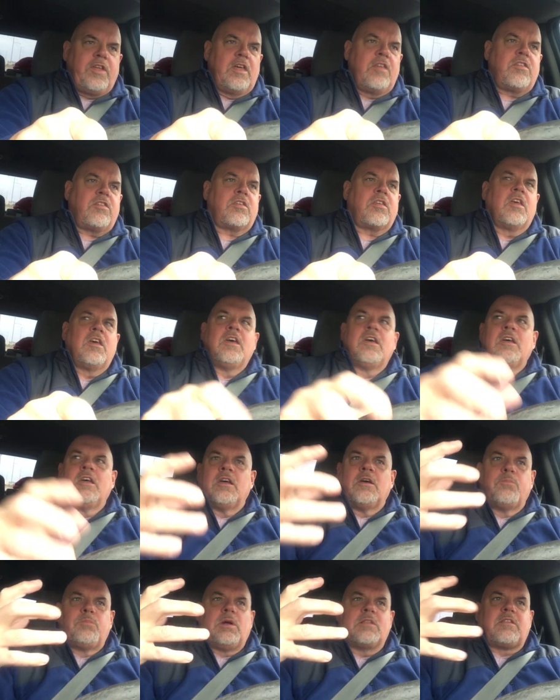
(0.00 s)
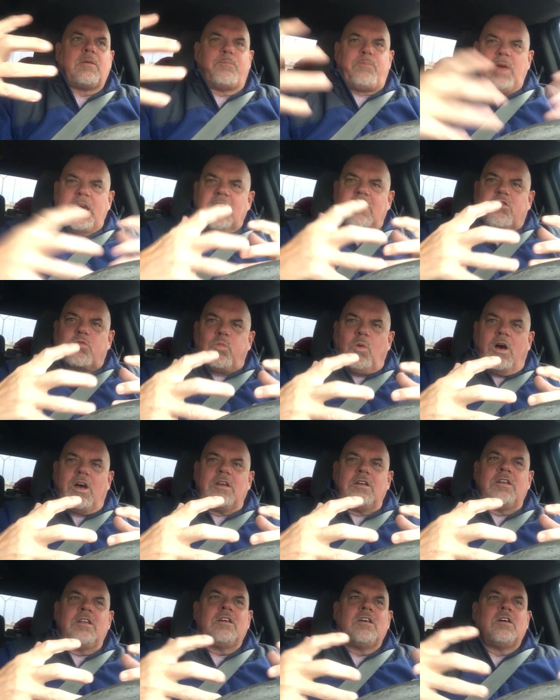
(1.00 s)
this but the biggest
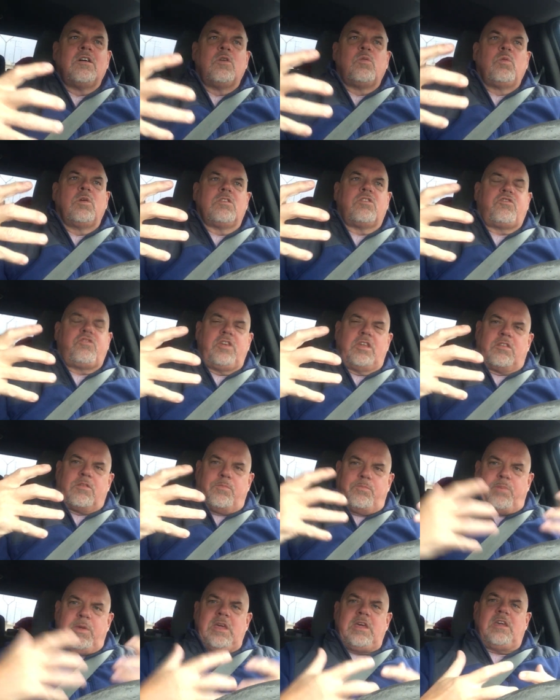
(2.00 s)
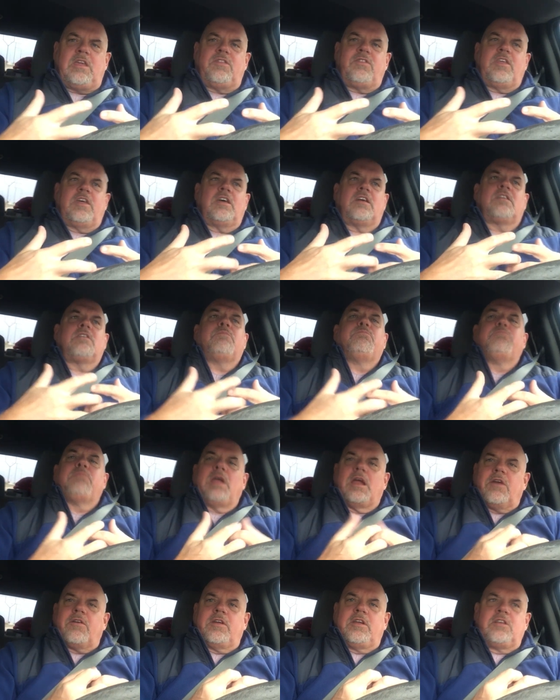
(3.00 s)
one was just being there
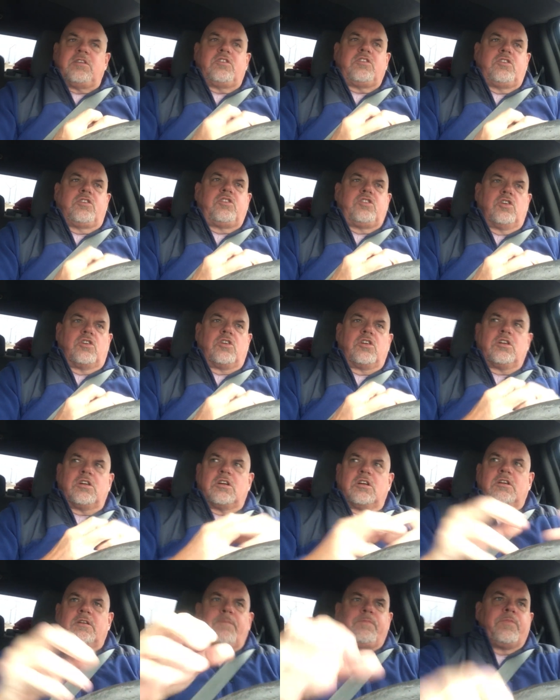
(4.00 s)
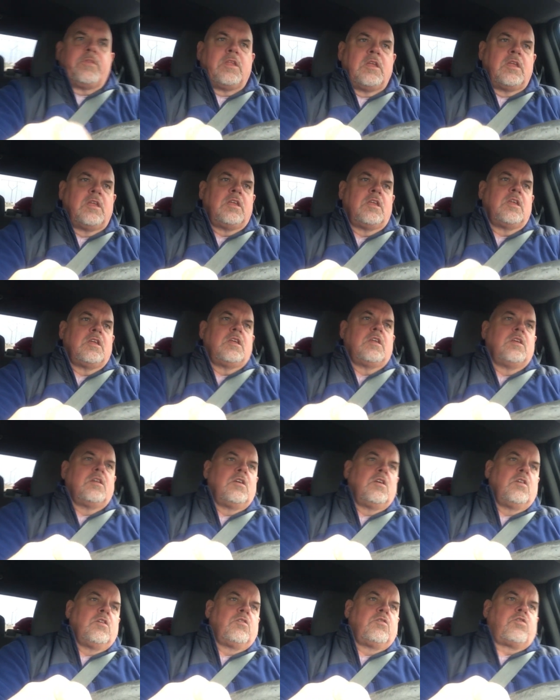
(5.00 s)
married to her
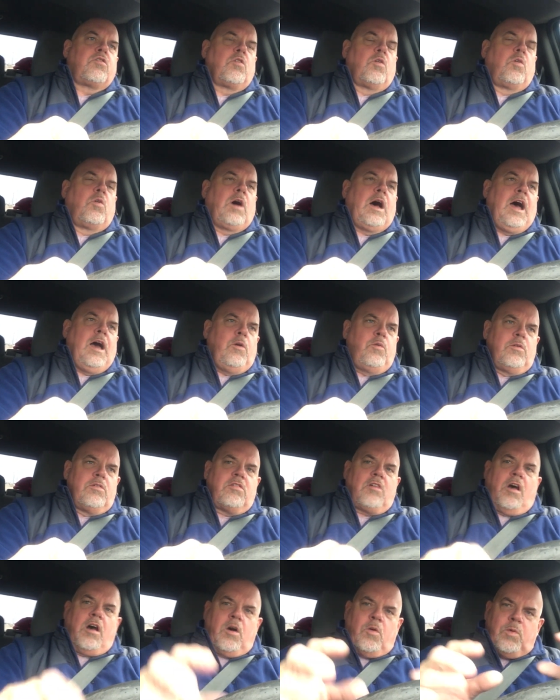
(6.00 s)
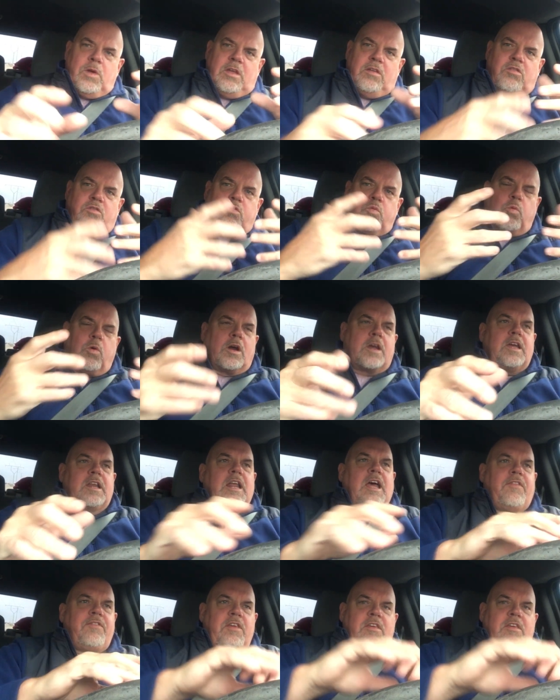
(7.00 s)
so I was always working on